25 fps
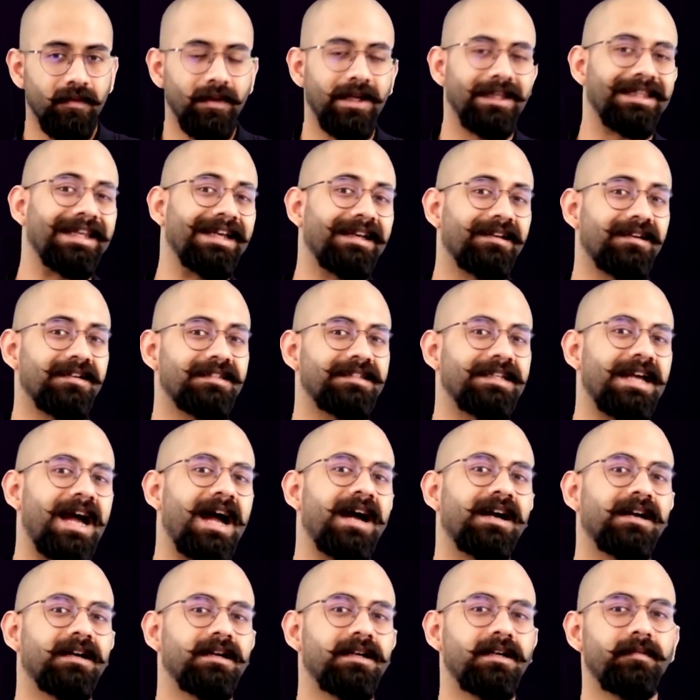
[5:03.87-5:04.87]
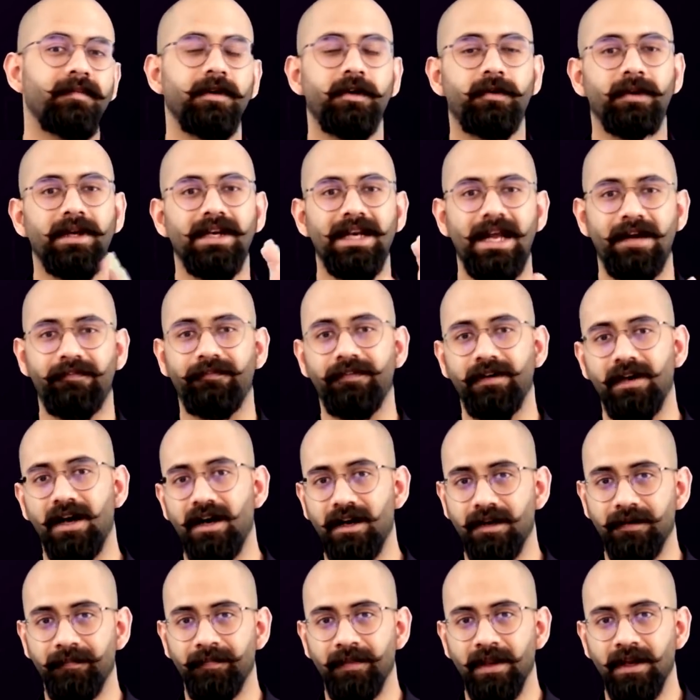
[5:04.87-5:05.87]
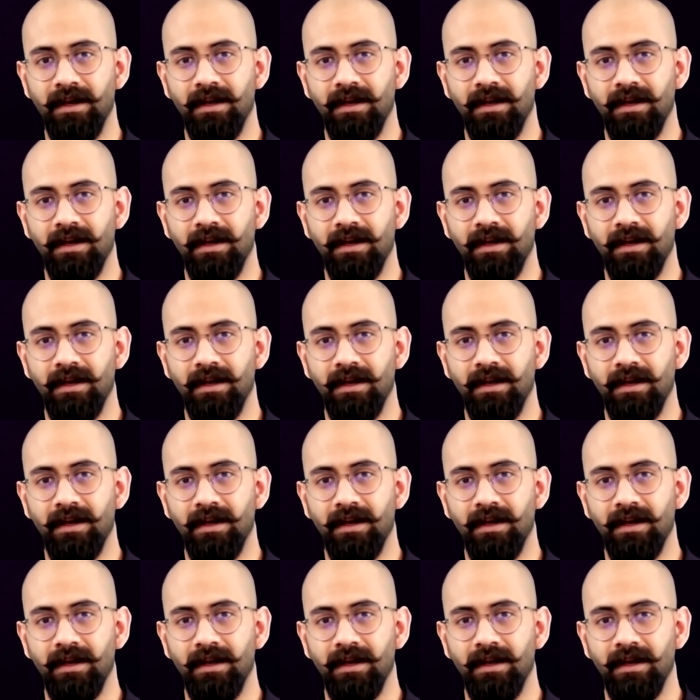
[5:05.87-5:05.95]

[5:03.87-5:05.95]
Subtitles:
The theta is the angle between F and R.